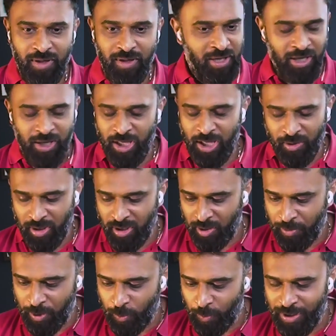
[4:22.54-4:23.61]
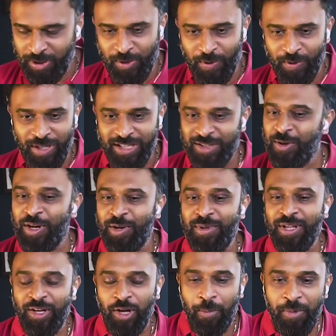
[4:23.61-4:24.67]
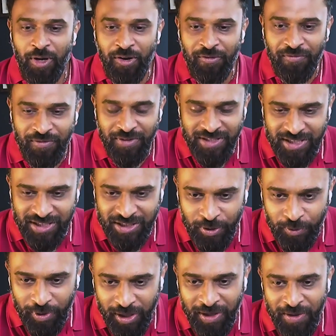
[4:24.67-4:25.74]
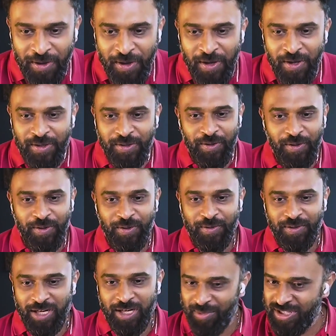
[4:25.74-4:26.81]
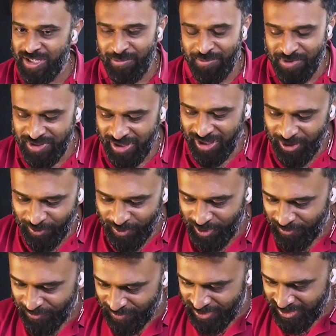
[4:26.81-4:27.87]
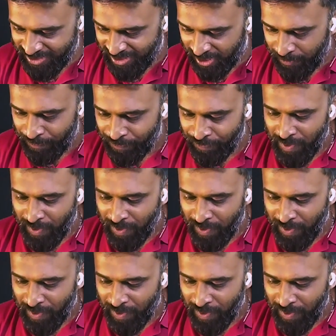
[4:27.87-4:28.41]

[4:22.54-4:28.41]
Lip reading: dig deep into it. So that's going to be the topic of discussion today. So let me jump straight into the first thing.